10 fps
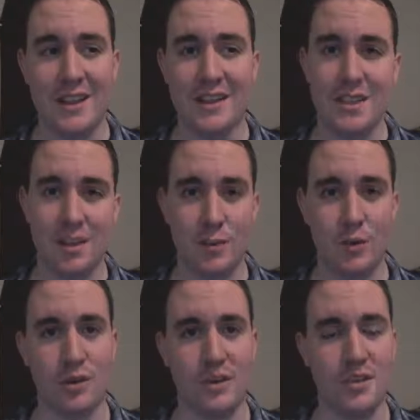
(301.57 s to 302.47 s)
that's a lot
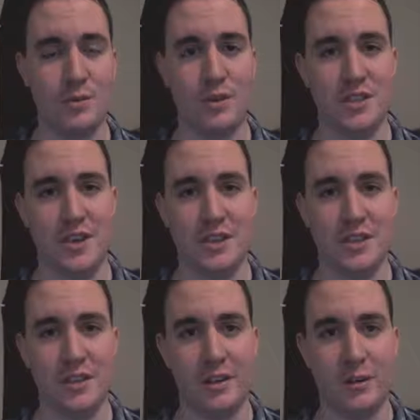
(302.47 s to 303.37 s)
more customers they're
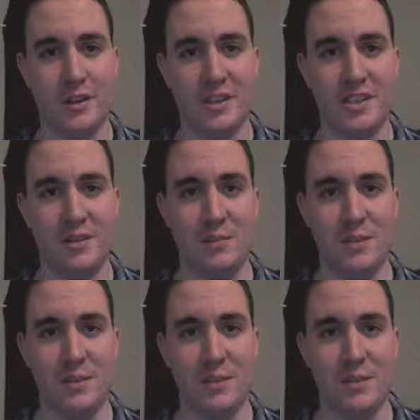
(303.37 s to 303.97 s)
actually going to seat,